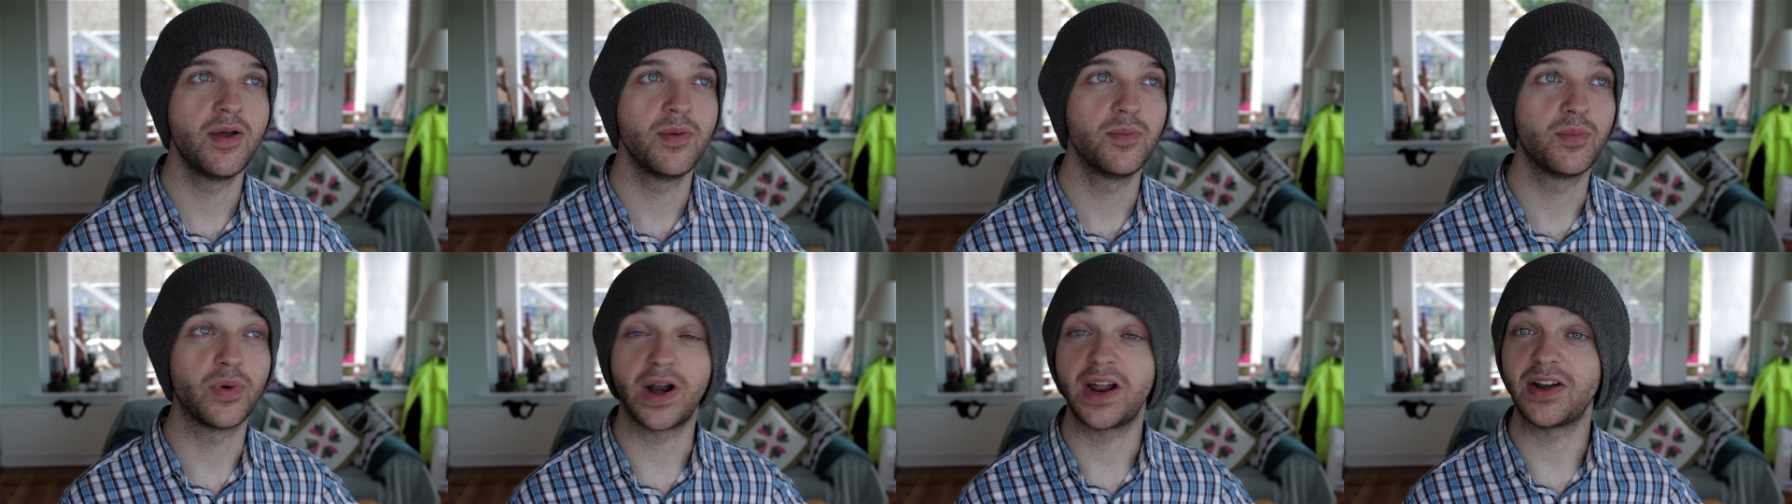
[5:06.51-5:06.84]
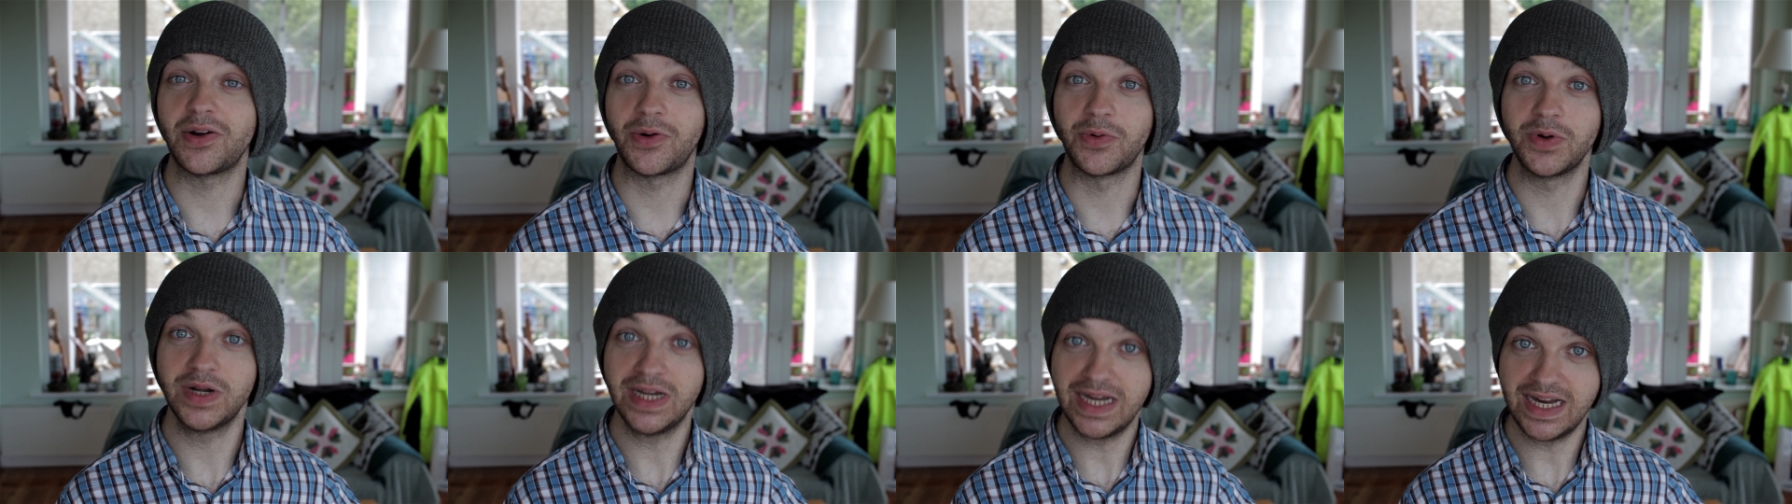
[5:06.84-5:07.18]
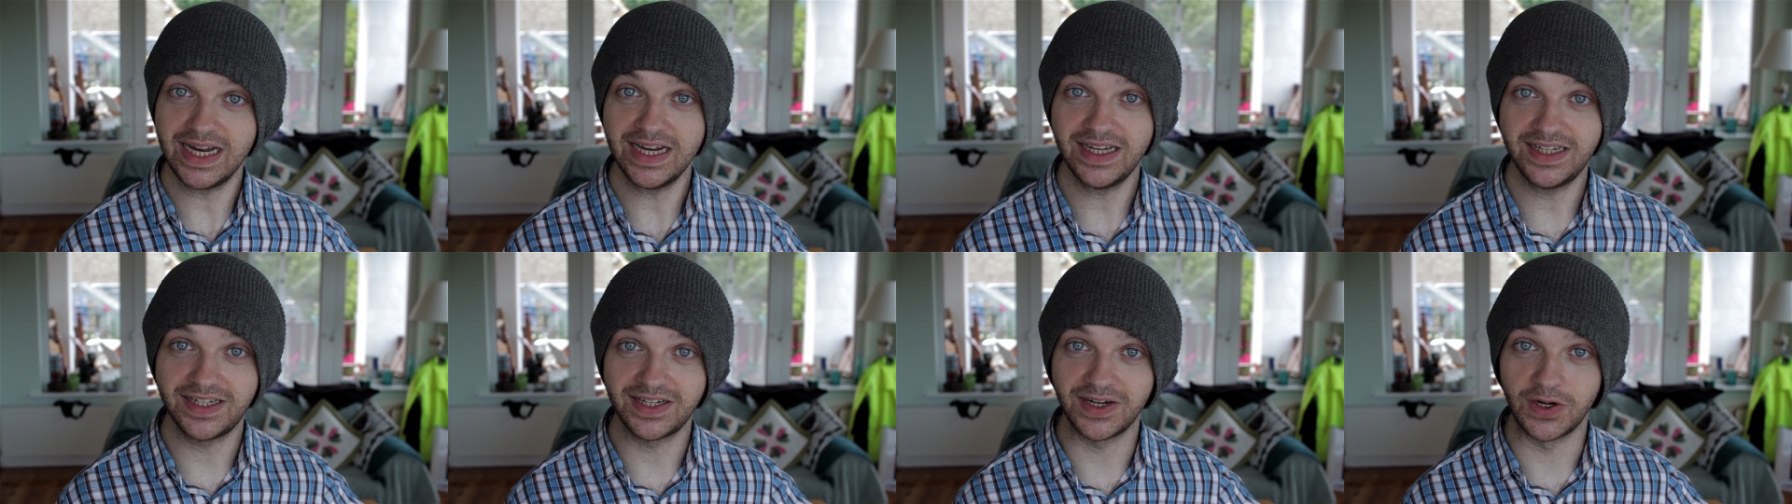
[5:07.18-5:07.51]
but I don't
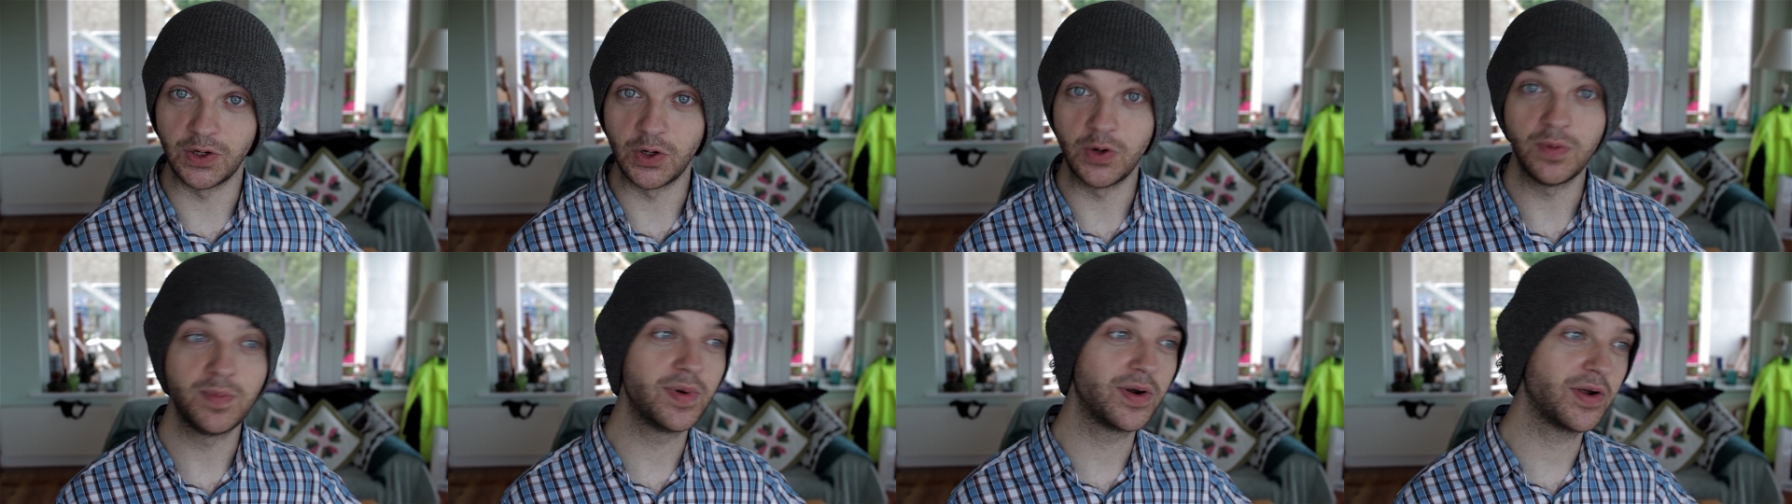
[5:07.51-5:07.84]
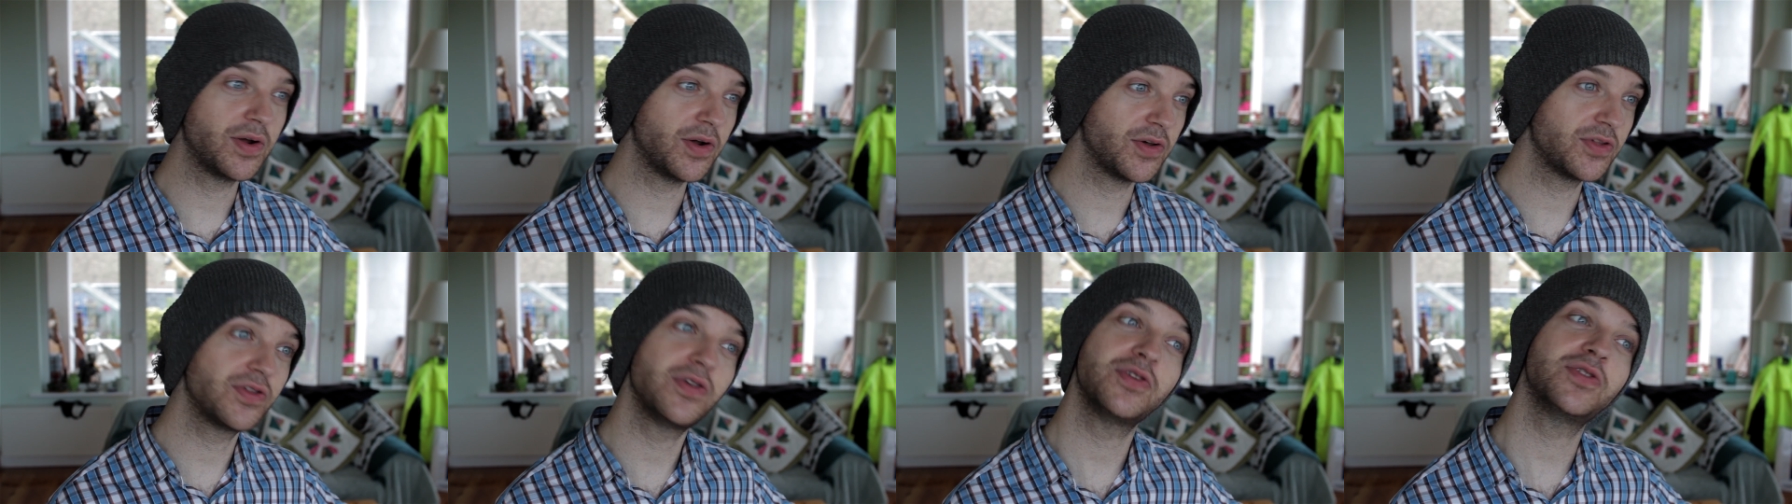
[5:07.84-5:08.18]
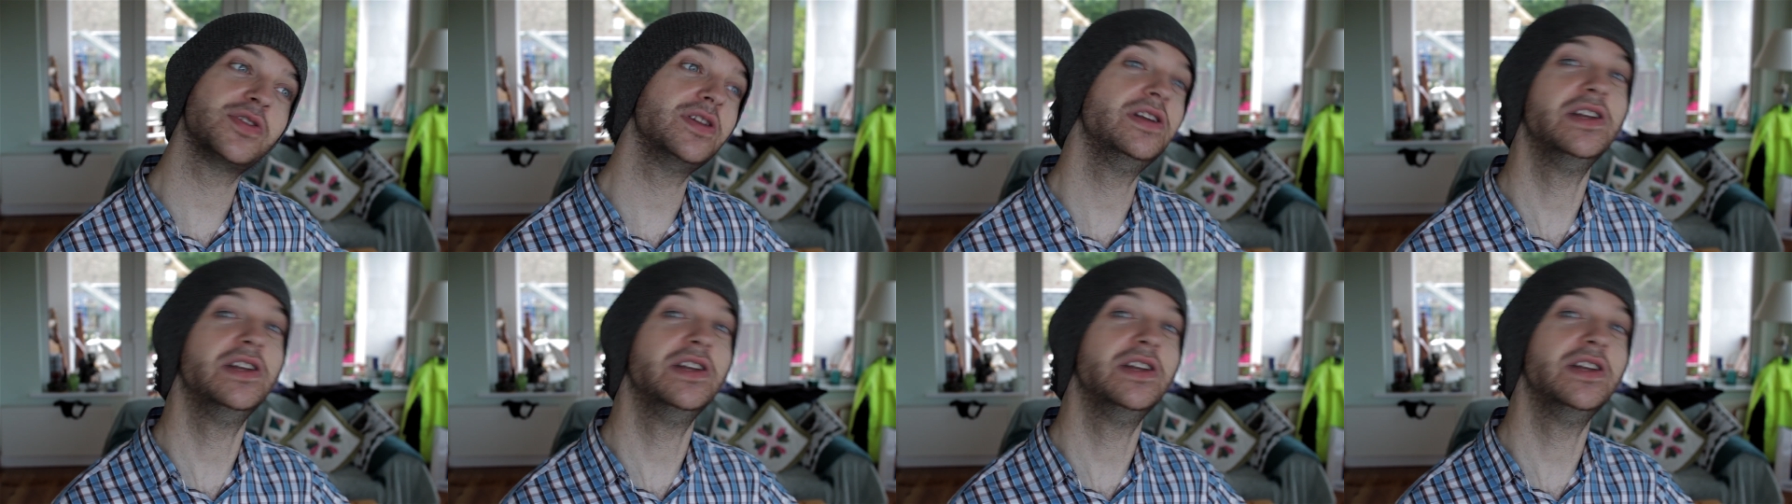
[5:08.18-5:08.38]
need to because there's a